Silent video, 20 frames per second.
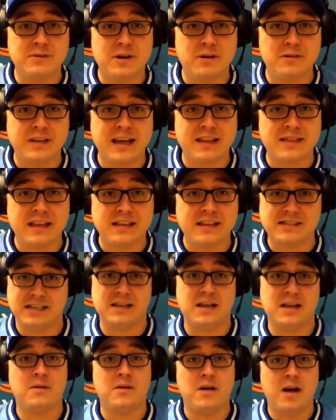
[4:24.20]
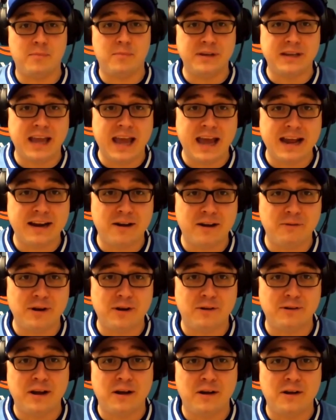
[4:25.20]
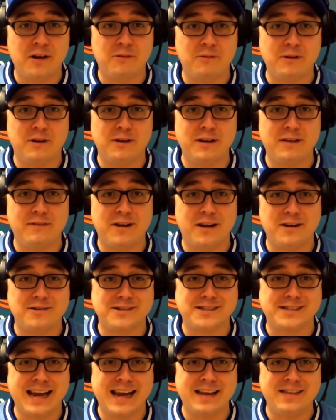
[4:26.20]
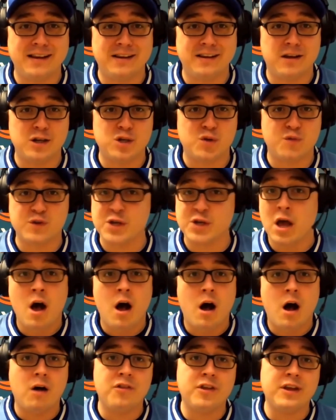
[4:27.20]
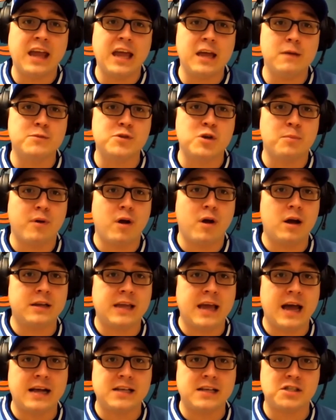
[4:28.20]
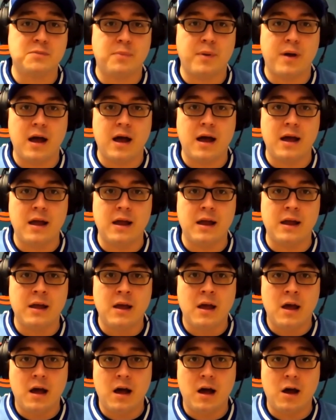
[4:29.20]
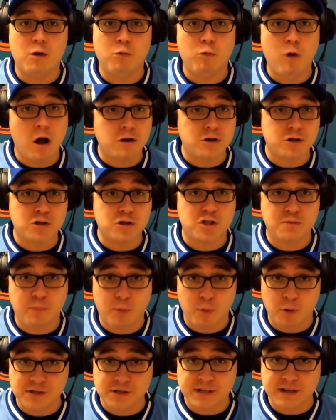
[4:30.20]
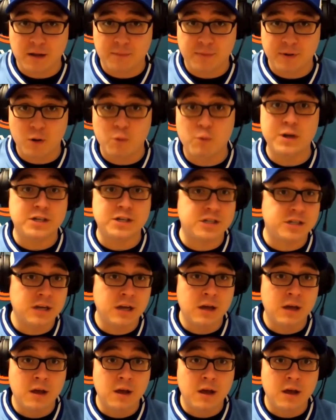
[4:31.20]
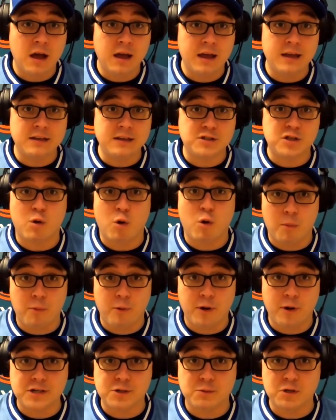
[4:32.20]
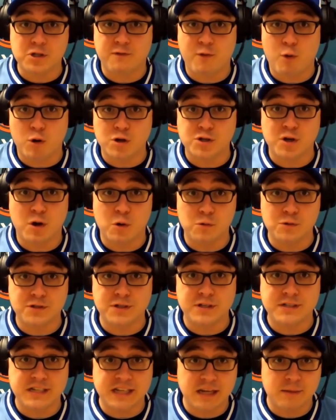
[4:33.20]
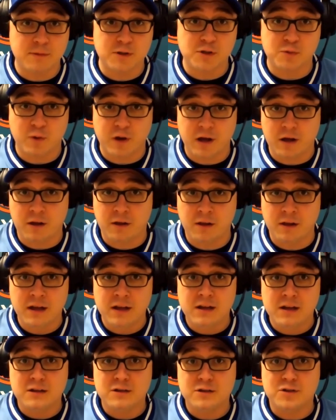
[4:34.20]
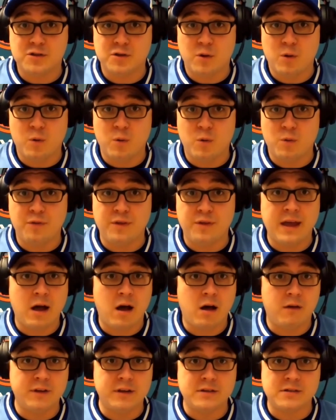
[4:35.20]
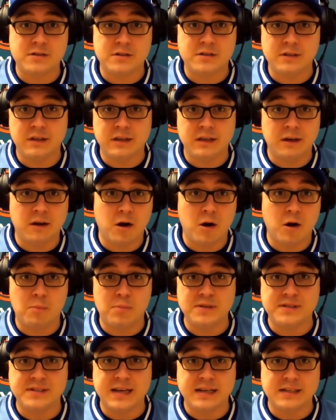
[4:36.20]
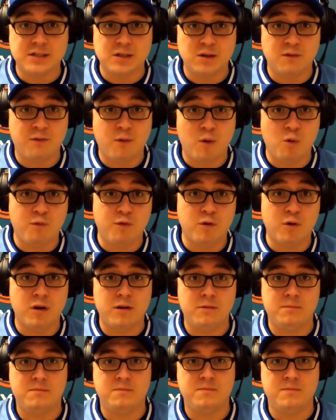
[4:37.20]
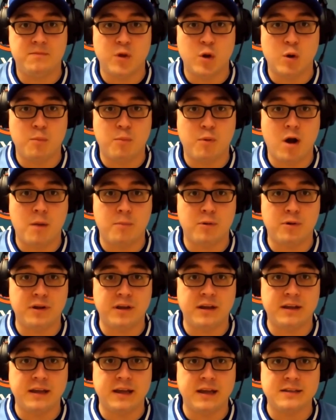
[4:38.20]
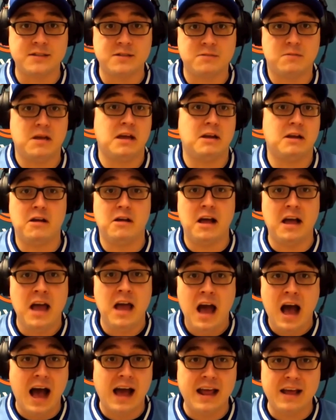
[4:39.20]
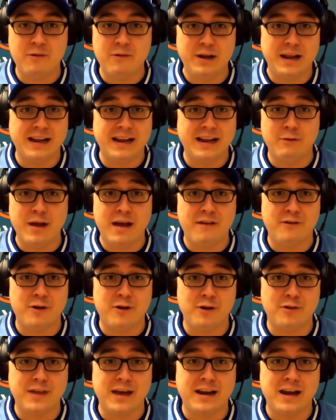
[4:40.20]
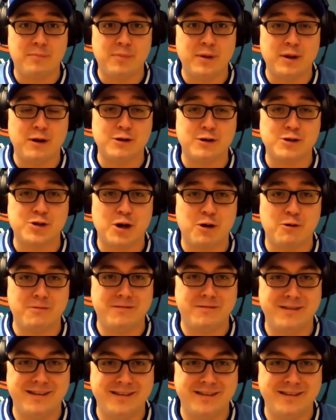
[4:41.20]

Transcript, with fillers: We don't get this here up in Canada. We don't know. We don't even understand that controversy. All the games are broadcast by uh, Rogers Sportsnet up here, which Uh, is the corporation, which of course owns the team as well. So they obviously are possessive over their property, I guess. I don't, I, we, we haven't heard that up here, so.